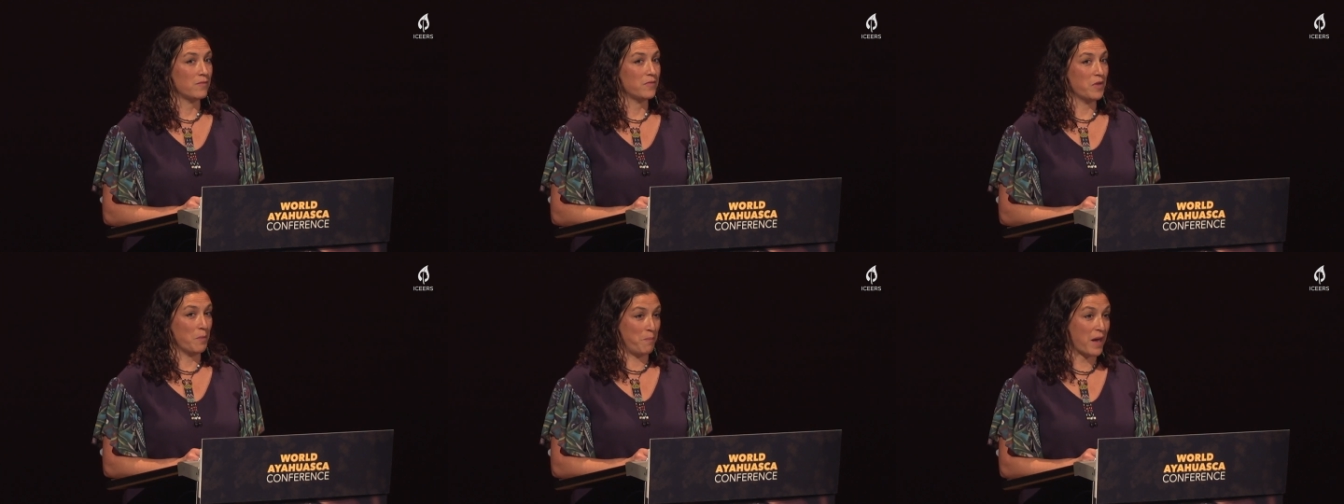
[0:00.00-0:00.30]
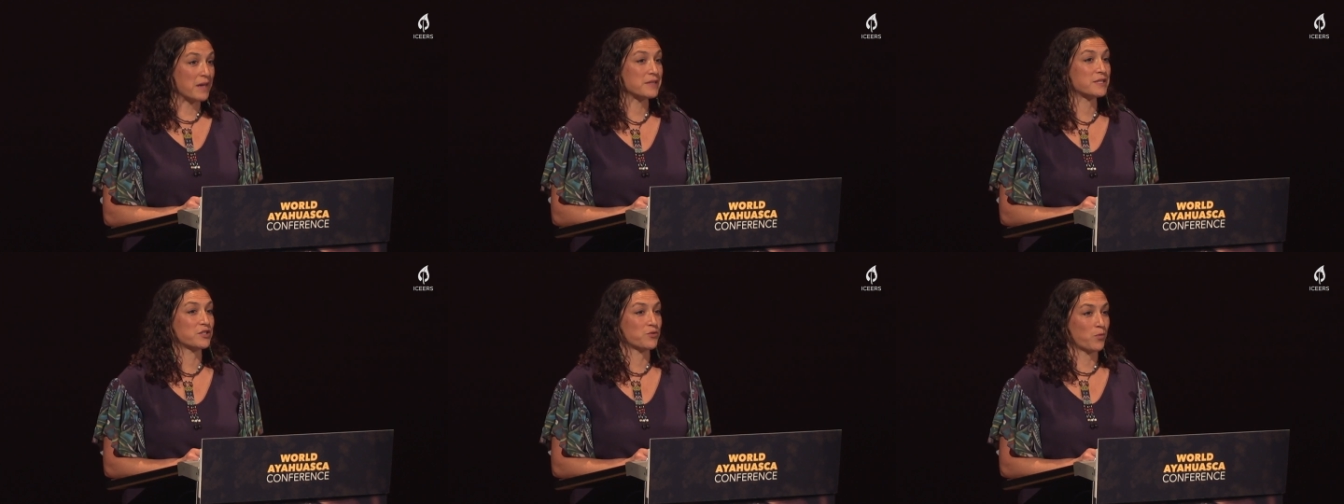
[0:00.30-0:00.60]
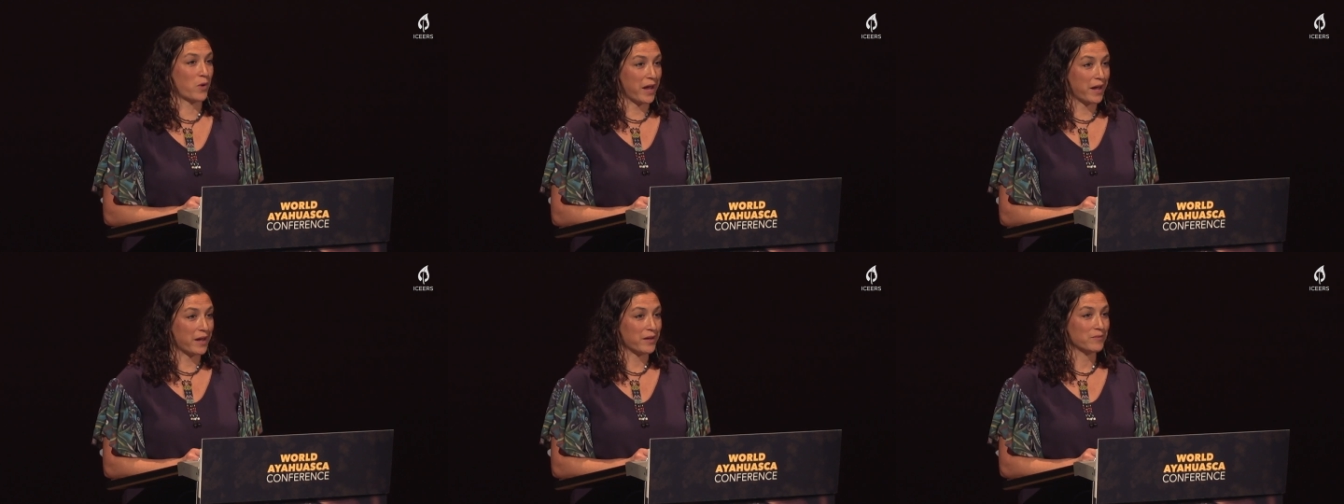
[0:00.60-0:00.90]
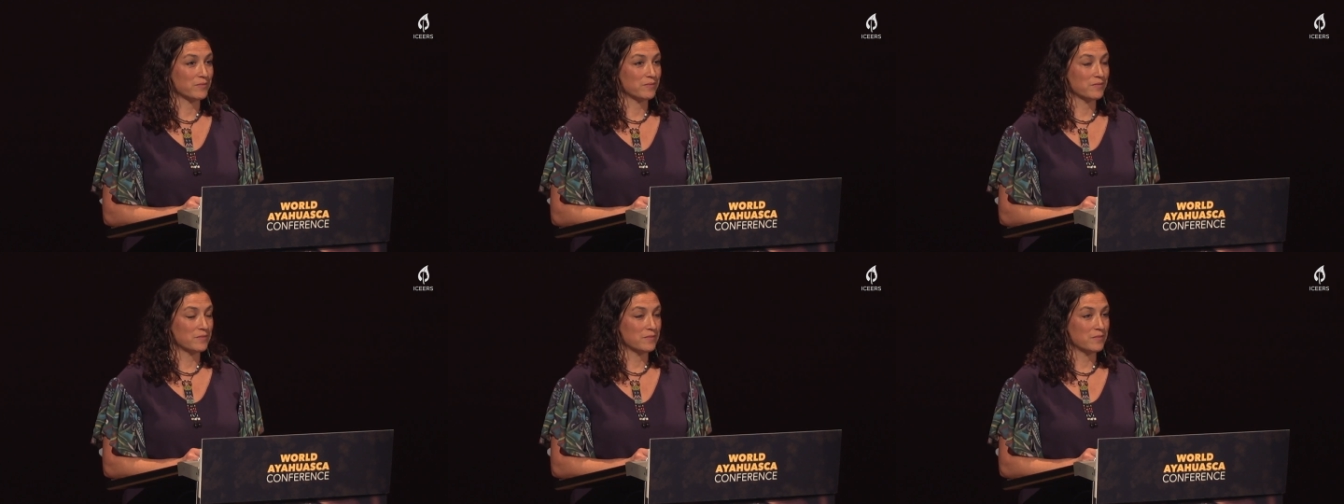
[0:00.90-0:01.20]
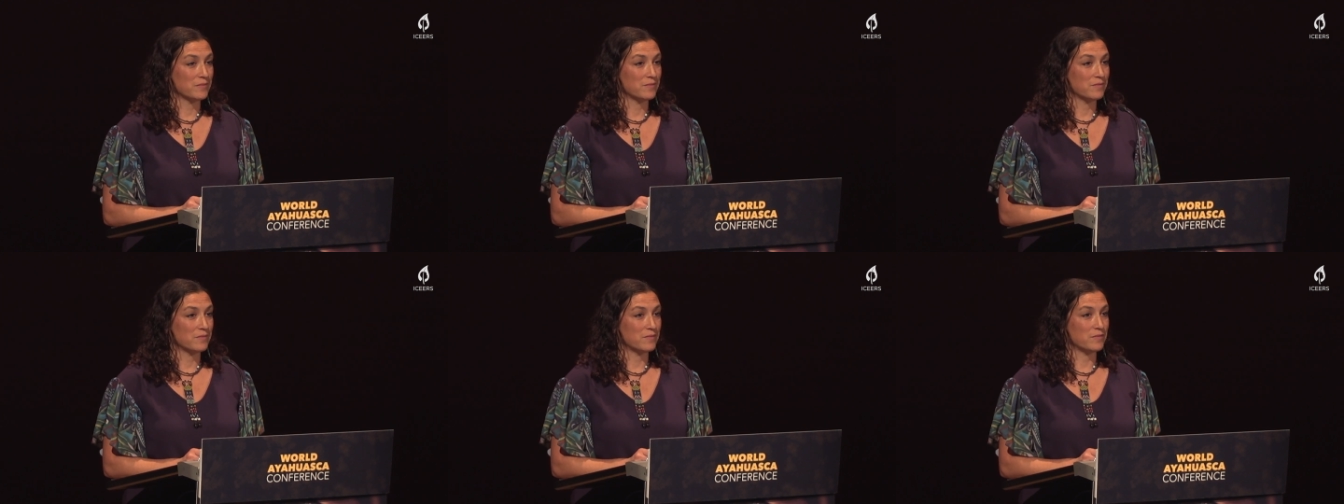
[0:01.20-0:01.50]
the best way
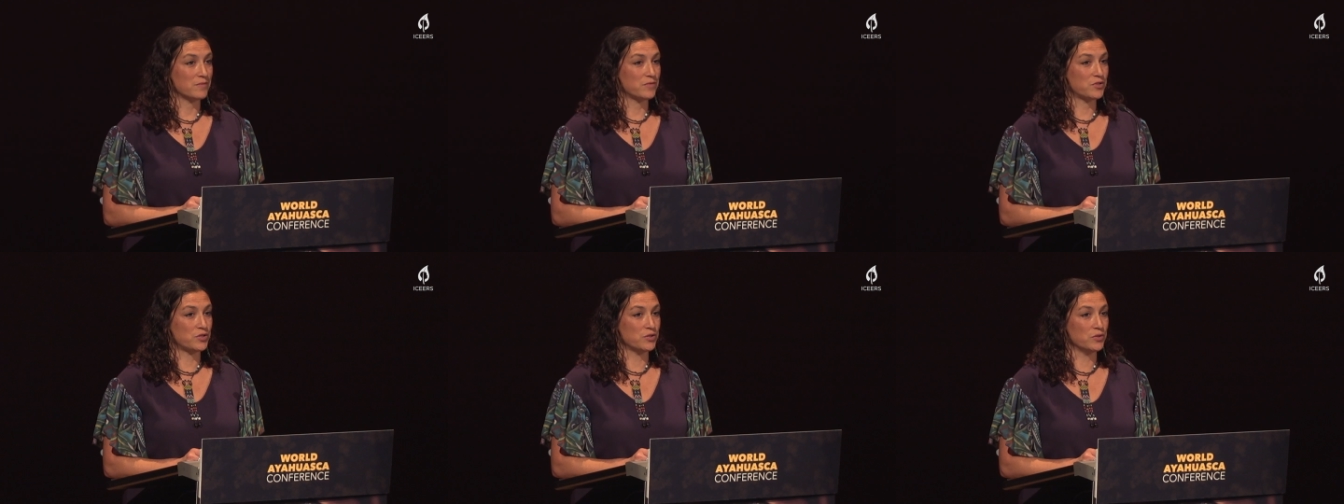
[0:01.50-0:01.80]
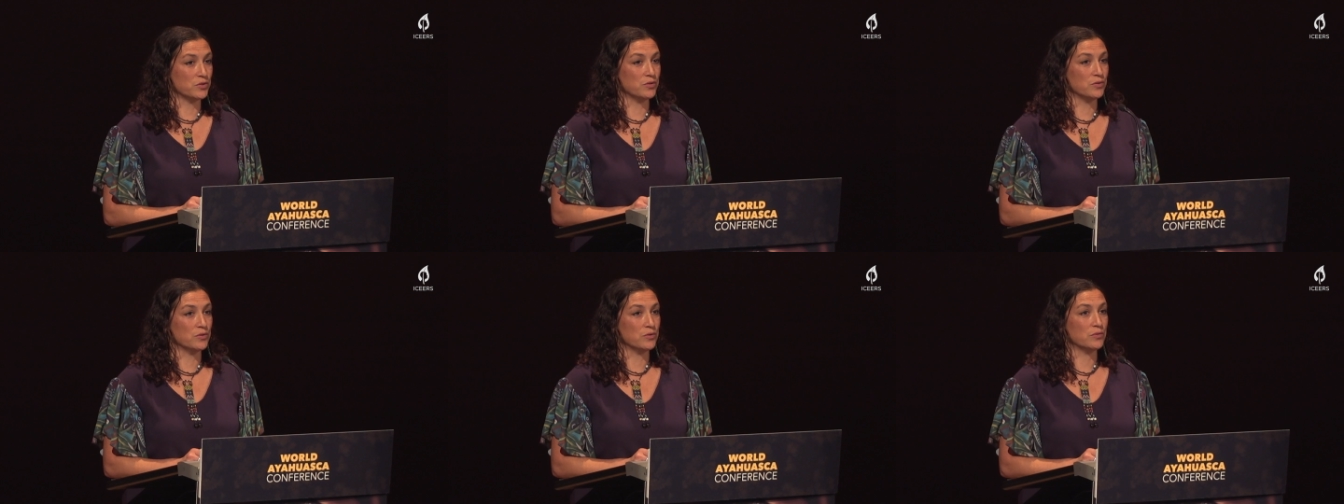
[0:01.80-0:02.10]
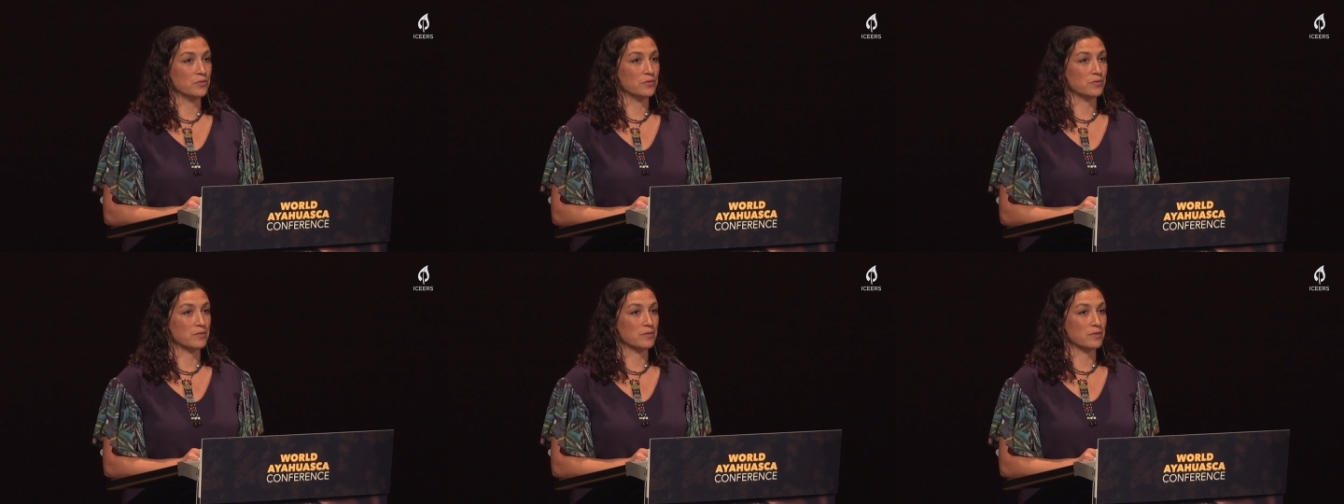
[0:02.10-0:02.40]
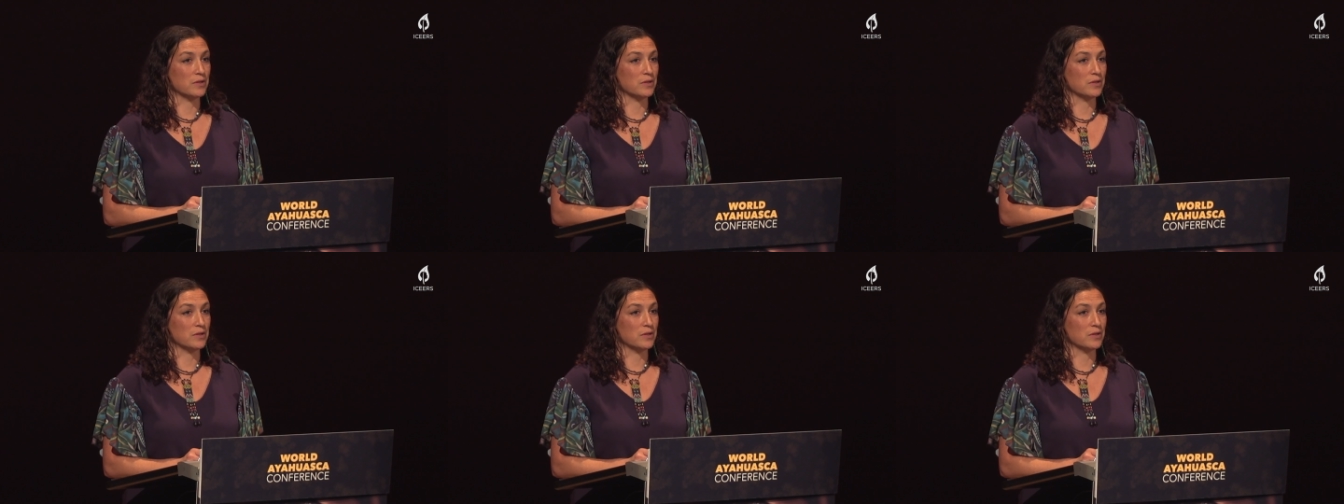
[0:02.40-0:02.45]
to